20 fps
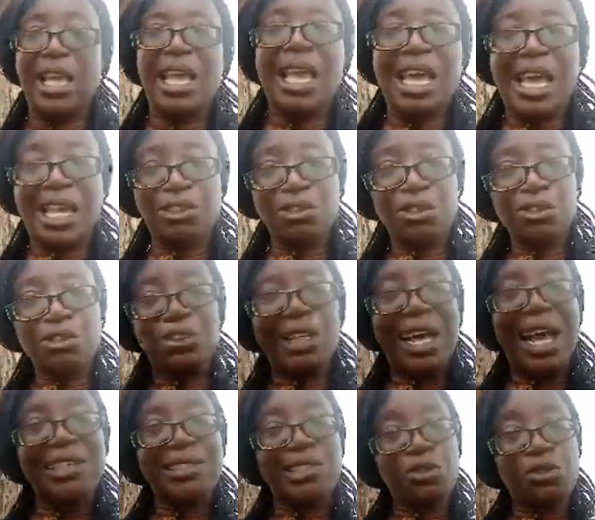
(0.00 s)
I told you
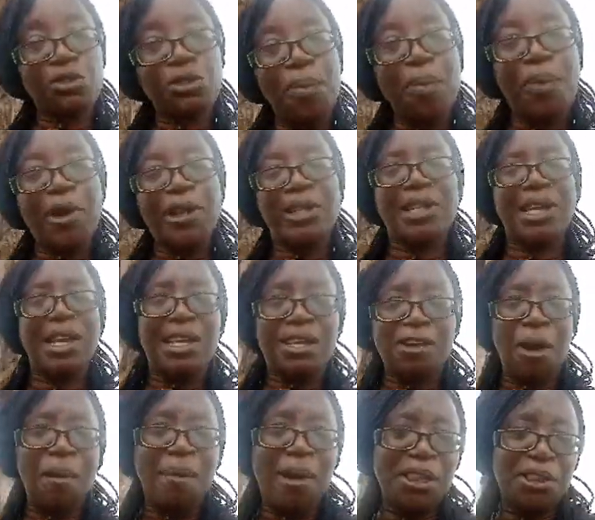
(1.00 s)
that's the 2 point.
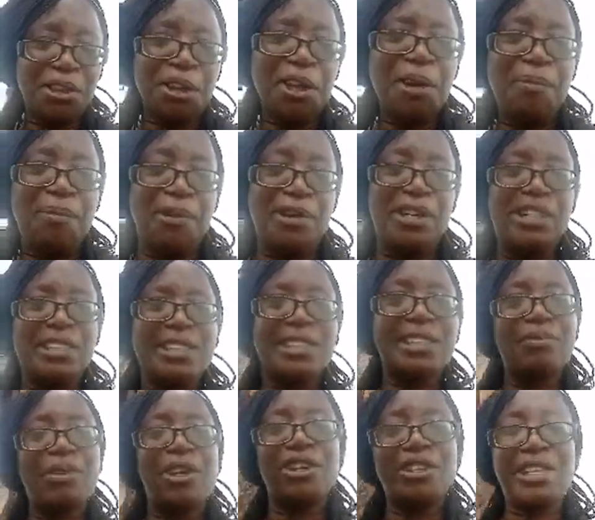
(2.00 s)
Number 3 point,
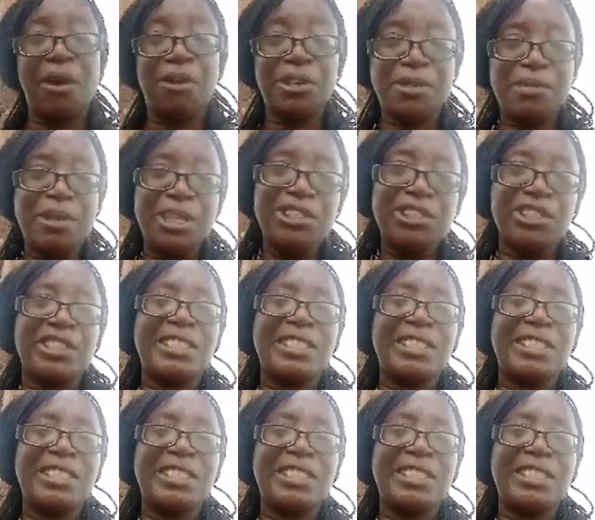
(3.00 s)
because I was mentioning,